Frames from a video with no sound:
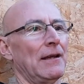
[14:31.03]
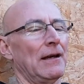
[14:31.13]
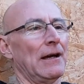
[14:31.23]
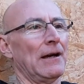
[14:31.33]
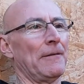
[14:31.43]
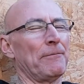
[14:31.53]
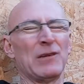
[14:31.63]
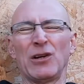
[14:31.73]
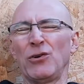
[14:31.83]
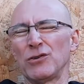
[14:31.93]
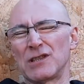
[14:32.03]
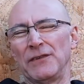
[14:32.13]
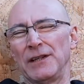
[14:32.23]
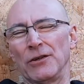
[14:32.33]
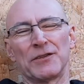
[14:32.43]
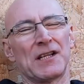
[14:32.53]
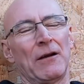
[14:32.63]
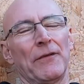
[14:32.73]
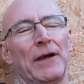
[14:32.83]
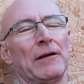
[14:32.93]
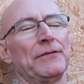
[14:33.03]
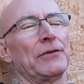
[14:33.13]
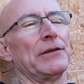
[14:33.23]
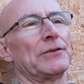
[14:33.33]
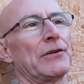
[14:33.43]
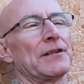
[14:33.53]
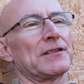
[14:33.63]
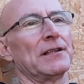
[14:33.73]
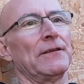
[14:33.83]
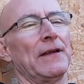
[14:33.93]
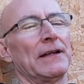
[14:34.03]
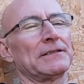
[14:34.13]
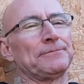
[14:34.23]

Loads of videos out there if you're interested in that.